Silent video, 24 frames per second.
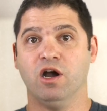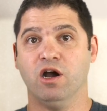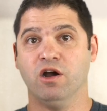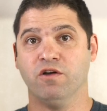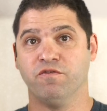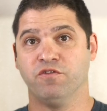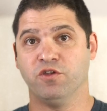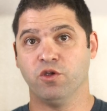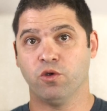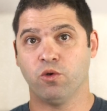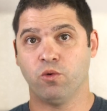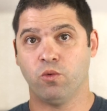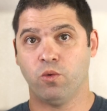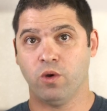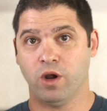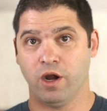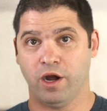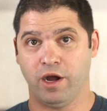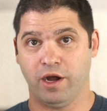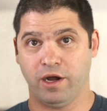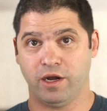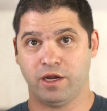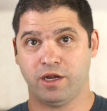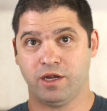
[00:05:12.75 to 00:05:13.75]
of your
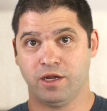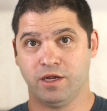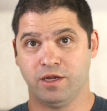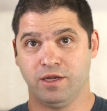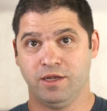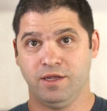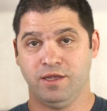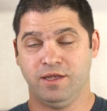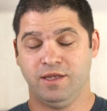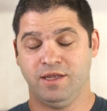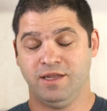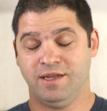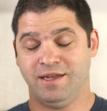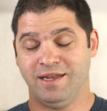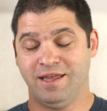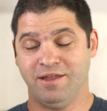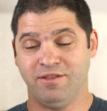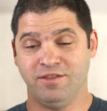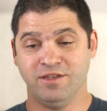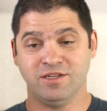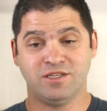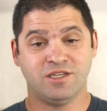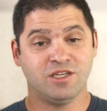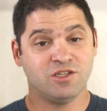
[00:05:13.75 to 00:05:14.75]
work. Now,
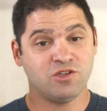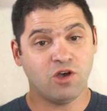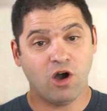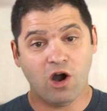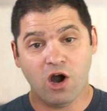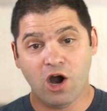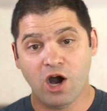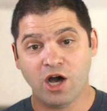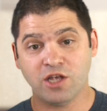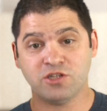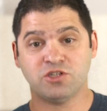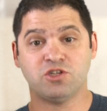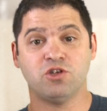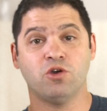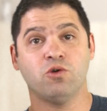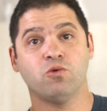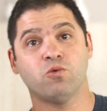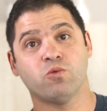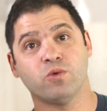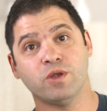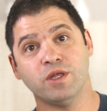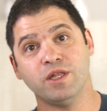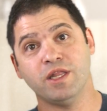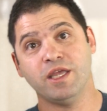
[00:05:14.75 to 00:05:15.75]
this is also
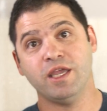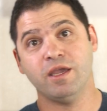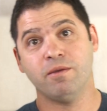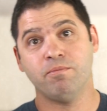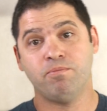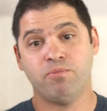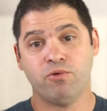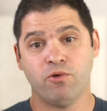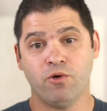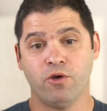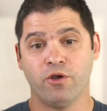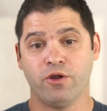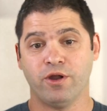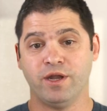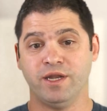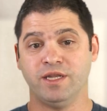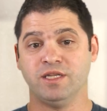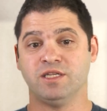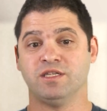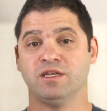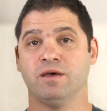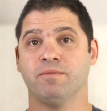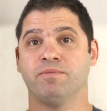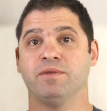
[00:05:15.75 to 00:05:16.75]
really important
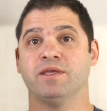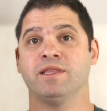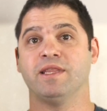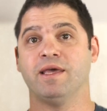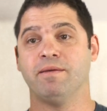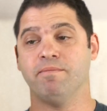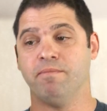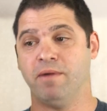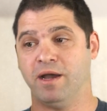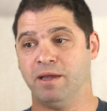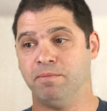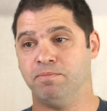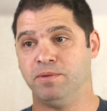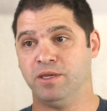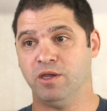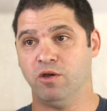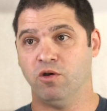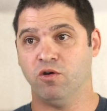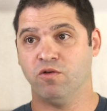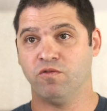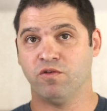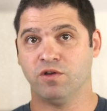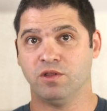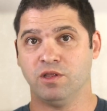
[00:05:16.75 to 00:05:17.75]
and something that might be
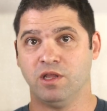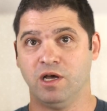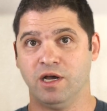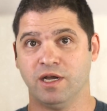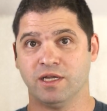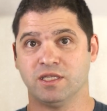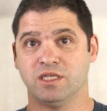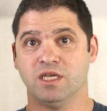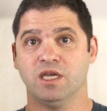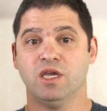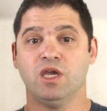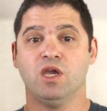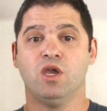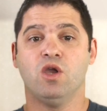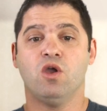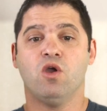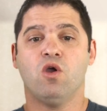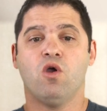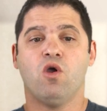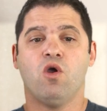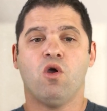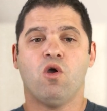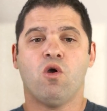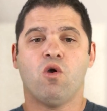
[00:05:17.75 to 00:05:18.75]
overlooked.
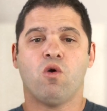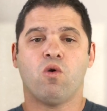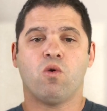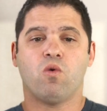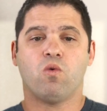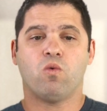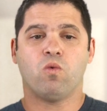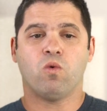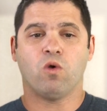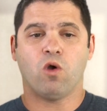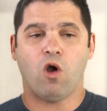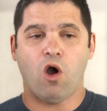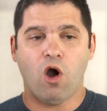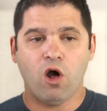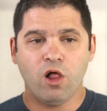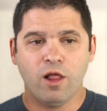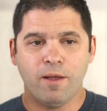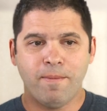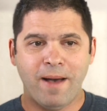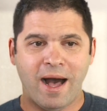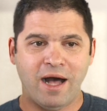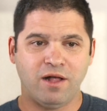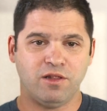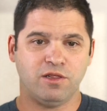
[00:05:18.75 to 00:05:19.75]
We're all
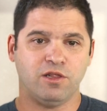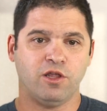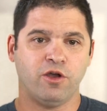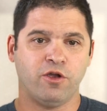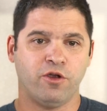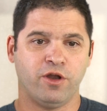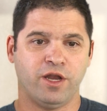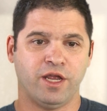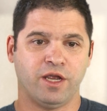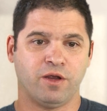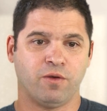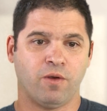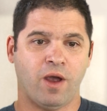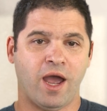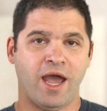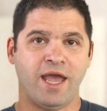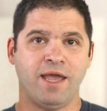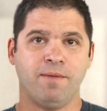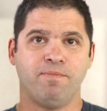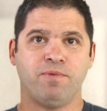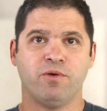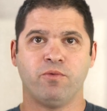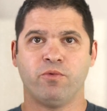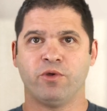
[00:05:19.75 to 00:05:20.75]
about learning,
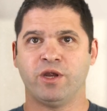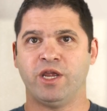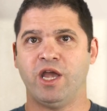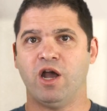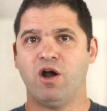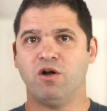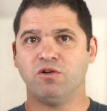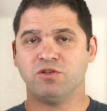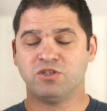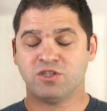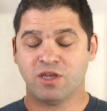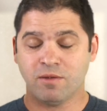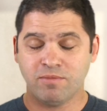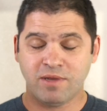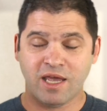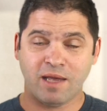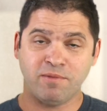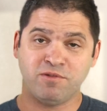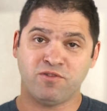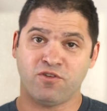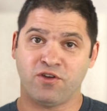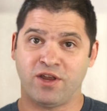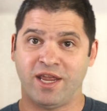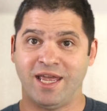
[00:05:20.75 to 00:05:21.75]
right? But we
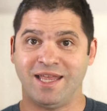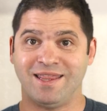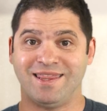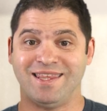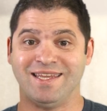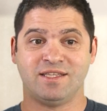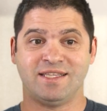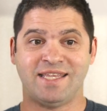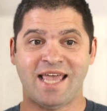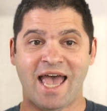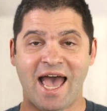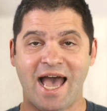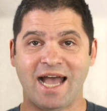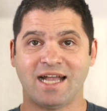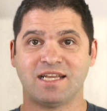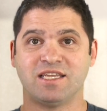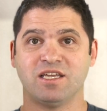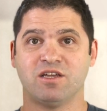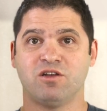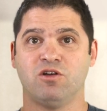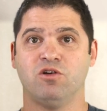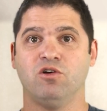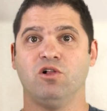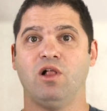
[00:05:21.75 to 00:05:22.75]
sometimes forget the
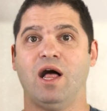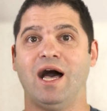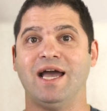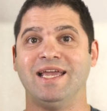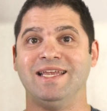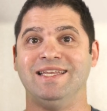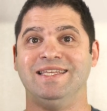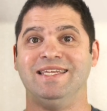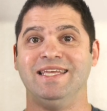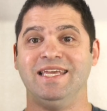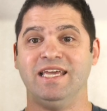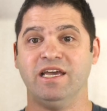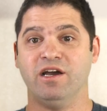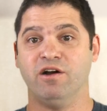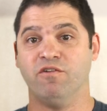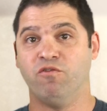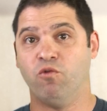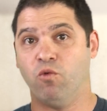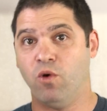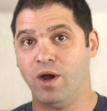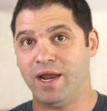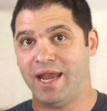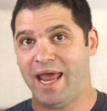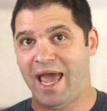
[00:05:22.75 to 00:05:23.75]
tactical idea of
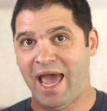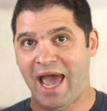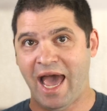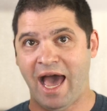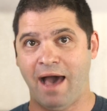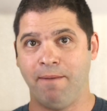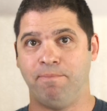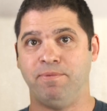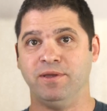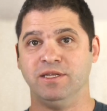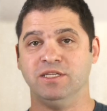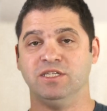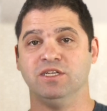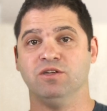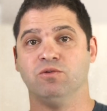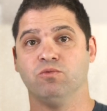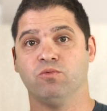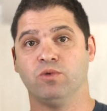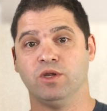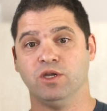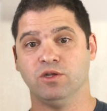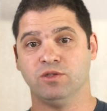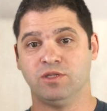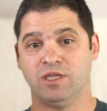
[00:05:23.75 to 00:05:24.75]
what happens in
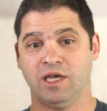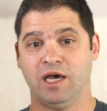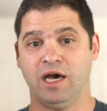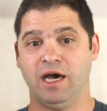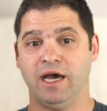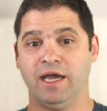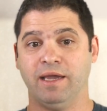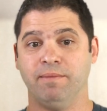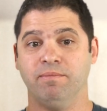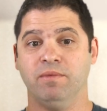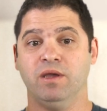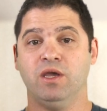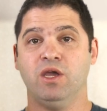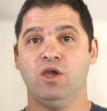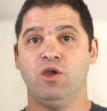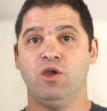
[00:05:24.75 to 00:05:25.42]
real time